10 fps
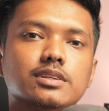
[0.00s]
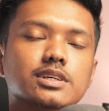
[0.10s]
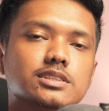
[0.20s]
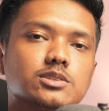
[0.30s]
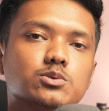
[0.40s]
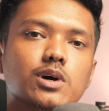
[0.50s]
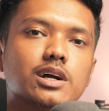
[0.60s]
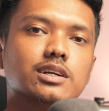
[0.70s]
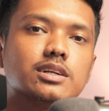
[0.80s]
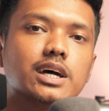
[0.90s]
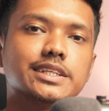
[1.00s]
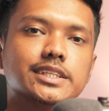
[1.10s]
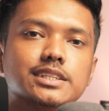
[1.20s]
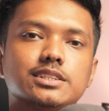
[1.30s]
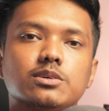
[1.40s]
These two are
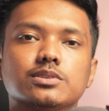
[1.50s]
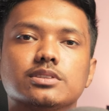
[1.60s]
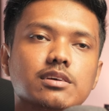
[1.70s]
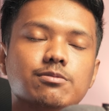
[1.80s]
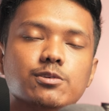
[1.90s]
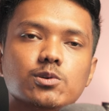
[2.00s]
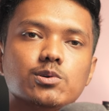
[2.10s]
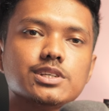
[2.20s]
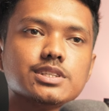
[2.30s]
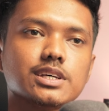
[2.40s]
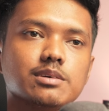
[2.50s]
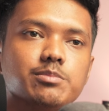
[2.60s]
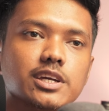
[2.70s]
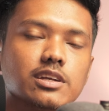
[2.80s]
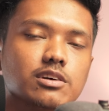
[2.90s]
diegetic sounds. And if you notice at the
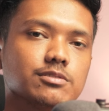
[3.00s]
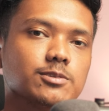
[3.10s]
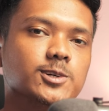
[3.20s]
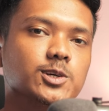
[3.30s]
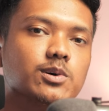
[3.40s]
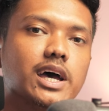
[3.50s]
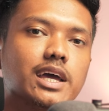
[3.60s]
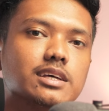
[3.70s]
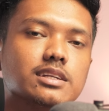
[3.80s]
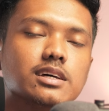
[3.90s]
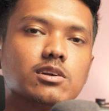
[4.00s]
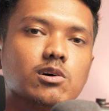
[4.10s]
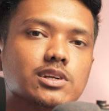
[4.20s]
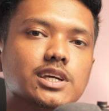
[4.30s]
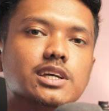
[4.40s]
beginning of the video, I added the
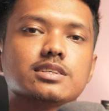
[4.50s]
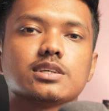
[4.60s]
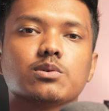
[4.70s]
clock ticking